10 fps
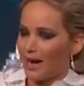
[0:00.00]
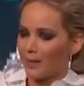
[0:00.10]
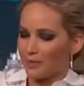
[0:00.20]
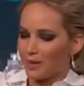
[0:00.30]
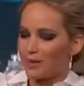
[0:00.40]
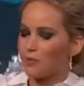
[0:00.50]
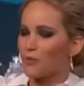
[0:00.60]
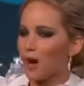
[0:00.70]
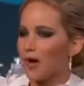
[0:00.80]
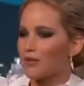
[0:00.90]
Yeah,
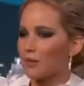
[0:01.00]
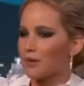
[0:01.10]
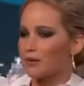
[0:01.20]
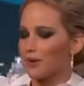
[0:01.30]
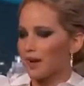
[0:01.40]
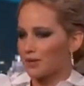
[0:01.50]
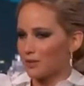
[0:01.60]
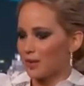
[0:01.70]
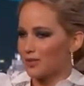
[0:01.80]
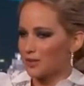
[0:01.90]
and I have a weird
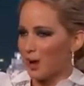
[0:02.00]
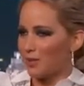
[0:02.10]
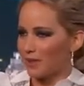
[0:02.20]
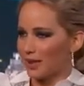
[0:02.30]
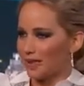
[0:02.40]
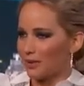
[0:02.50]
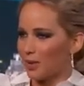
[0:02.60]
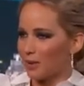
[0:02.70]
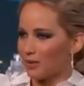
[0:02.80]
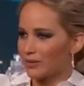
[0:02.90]
reaction where I sweat when I get
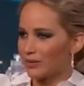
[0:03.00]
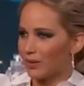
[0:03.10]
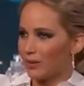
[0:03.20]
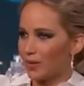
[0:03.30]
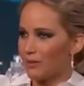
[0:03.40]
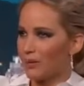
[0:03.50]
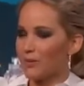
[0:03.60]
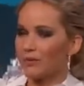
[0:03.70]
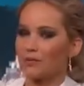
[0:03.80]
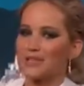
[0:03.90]
cold, so I'm
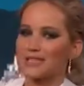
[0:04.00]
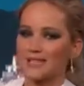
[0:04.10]
afraid